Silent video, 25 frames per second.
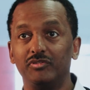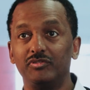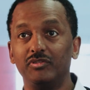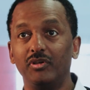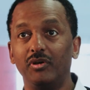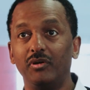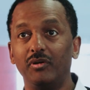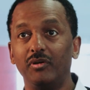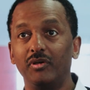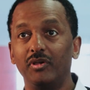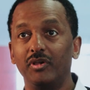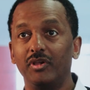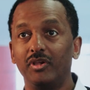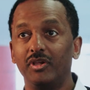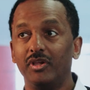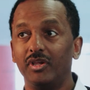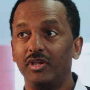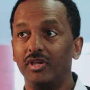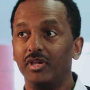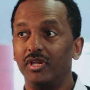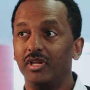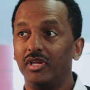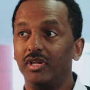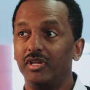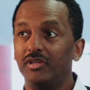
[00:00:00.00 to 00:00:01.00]
So
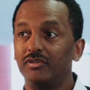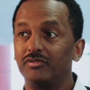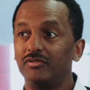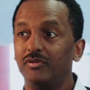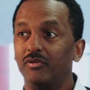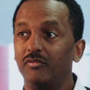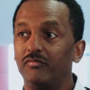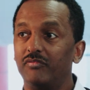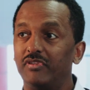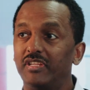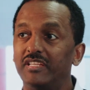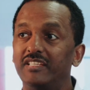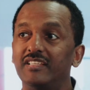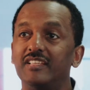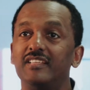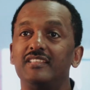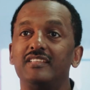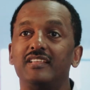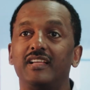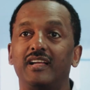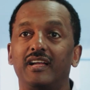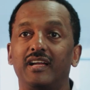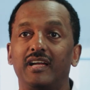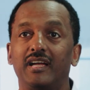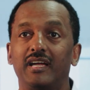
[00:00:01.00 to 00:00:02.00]
this is
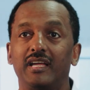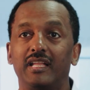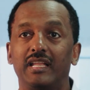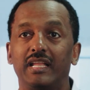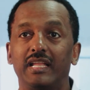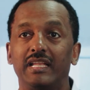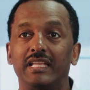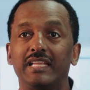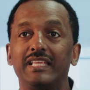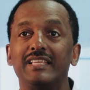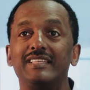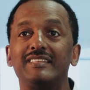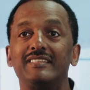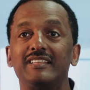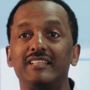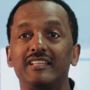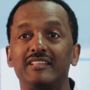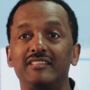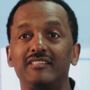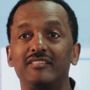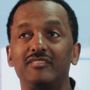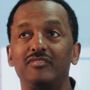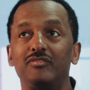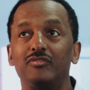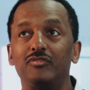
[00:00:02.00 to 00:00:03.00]
an
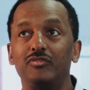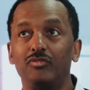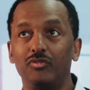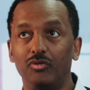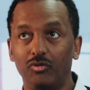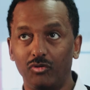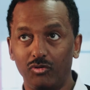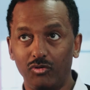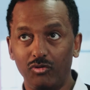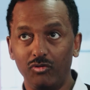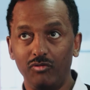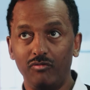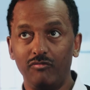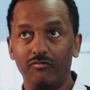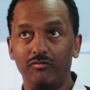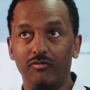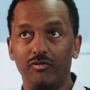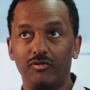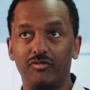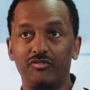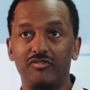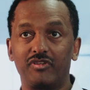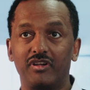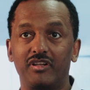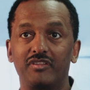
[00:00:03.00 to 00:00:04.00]
excellent tool
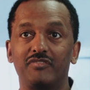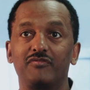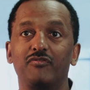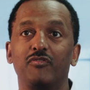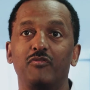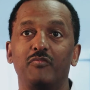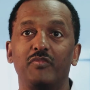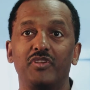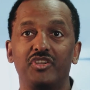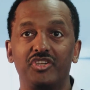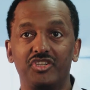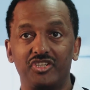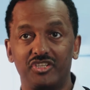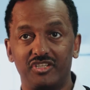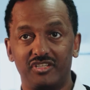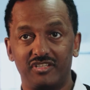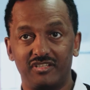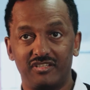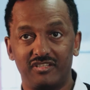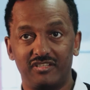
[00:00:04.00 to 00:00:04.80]
for transformation.